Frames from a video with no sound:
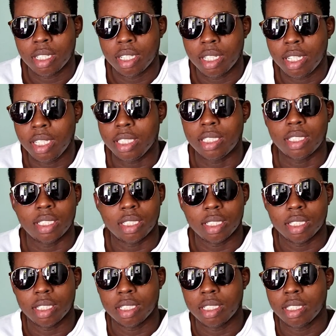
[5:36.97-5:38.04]

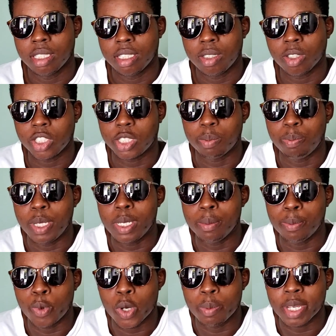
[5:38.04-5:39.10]
hit, touch
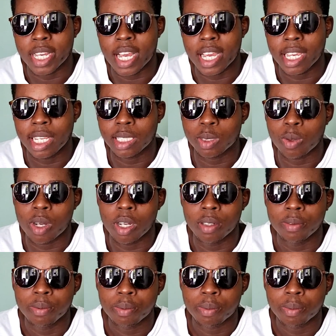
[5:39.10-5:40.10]
billboard, because guess what?